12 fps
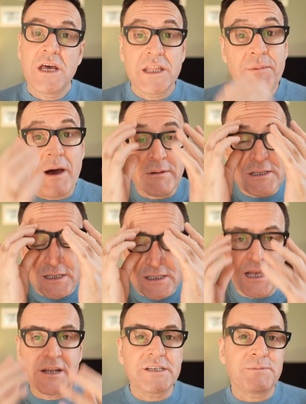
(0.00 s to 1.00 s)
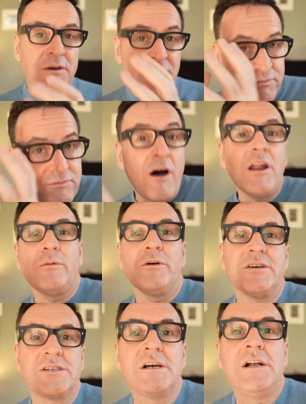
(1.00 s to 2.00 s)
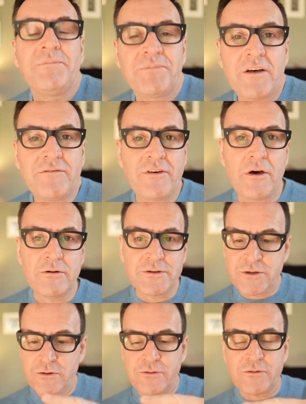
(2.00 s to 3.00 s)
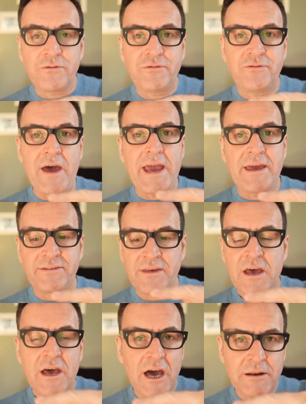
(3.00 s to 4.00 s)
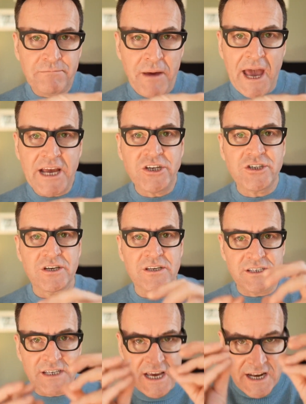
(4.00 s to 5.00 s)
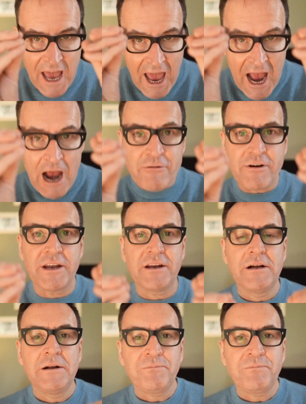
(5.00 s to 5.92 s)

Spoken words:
The Bible says, let us be followers of those who through faith and patience inherit